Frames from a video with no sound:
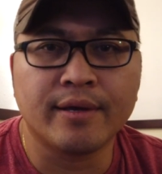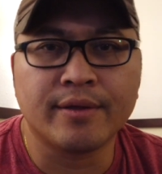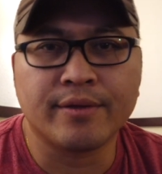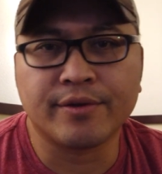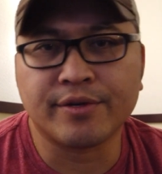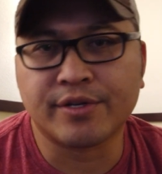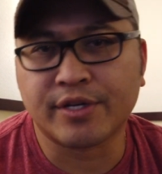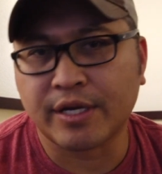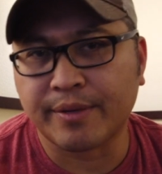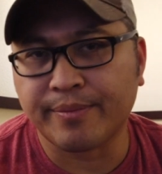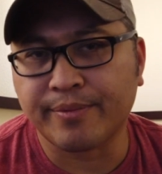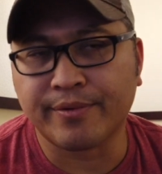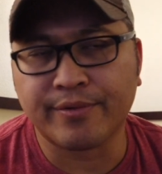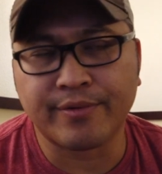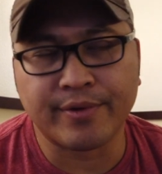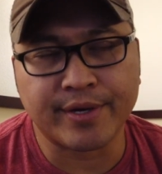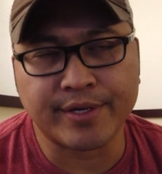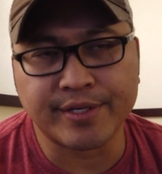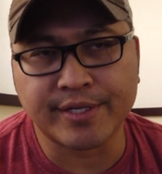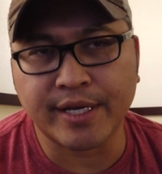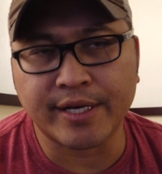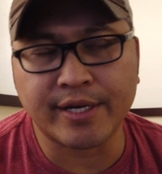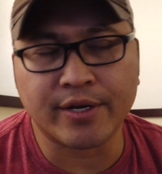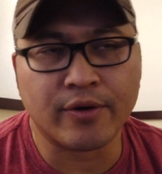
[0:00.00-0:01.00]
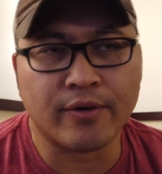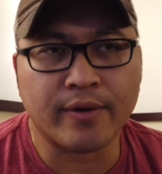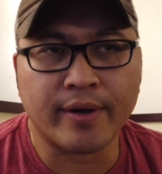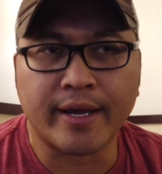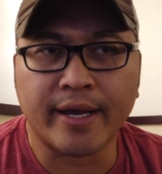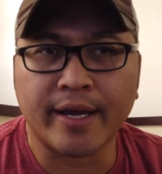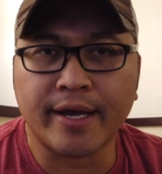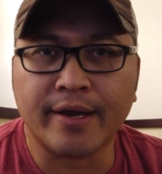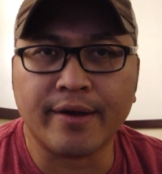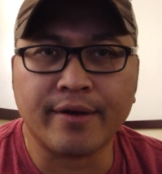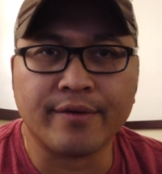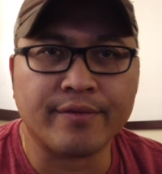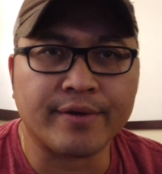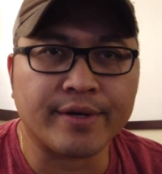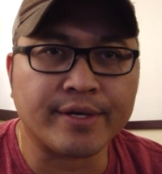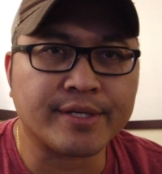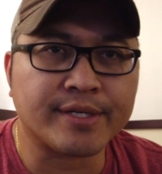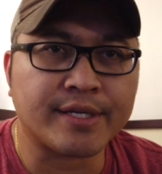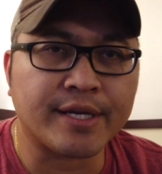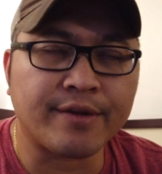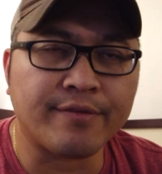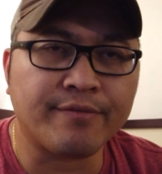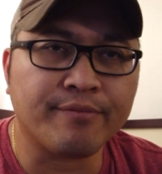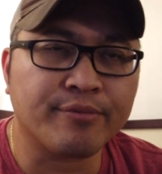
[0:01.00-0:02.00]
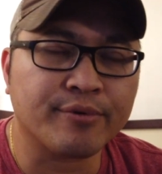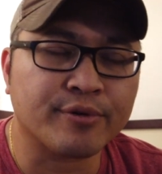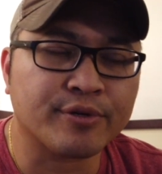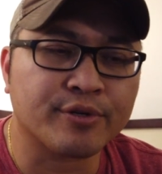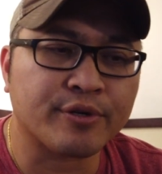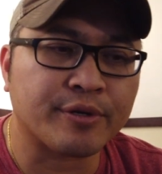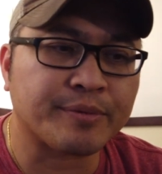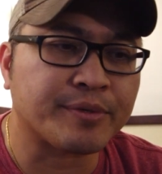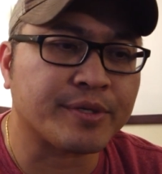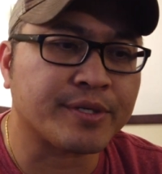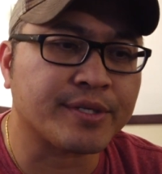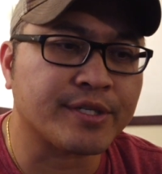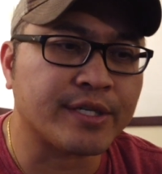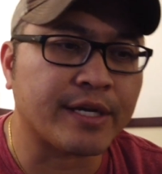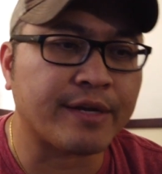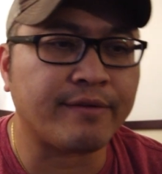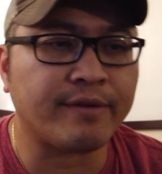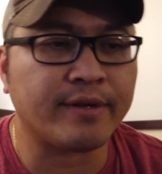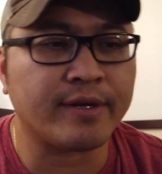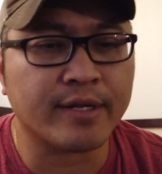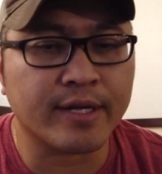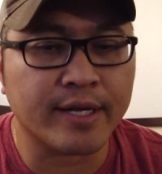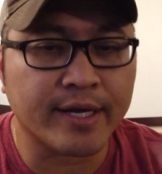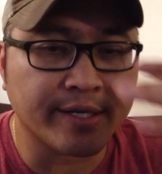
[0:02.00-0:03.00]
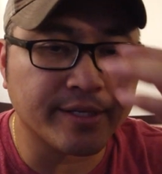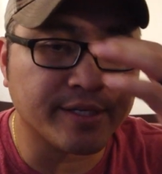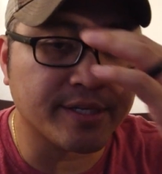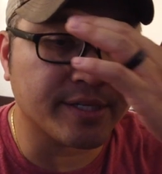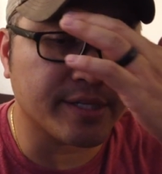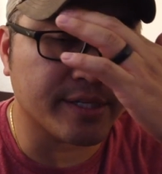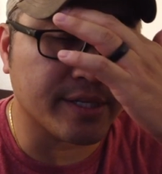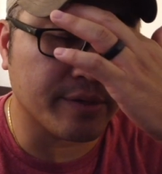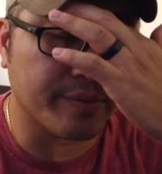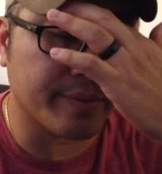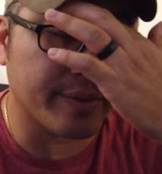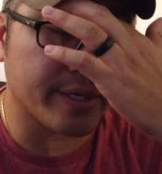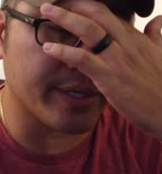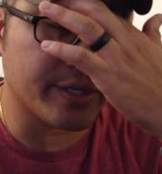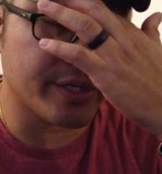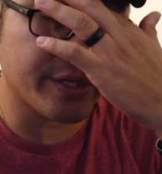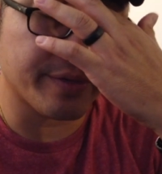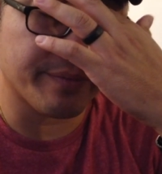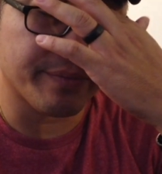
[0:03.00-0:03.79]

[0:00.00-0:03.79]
There's a couple things I don't have, like say prescription safety glasses. They'll get